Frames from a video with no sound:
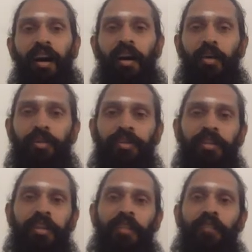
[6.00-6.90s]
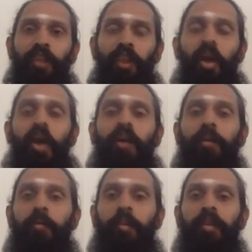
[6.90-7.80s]
how to study for
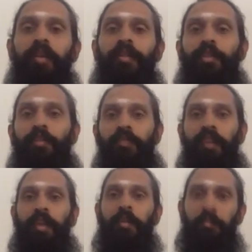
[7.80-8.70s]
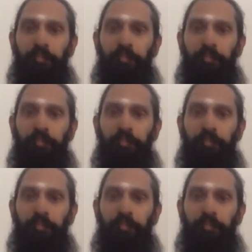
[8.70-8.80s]
long periods of time.